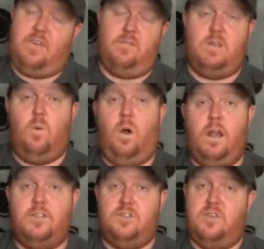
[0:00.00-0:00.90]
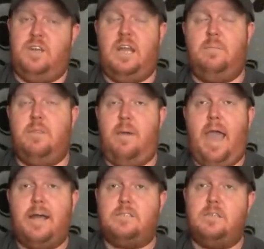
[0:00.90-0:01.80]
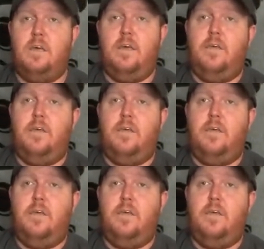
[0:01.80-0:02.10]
they really wanted to. They've done them in the past.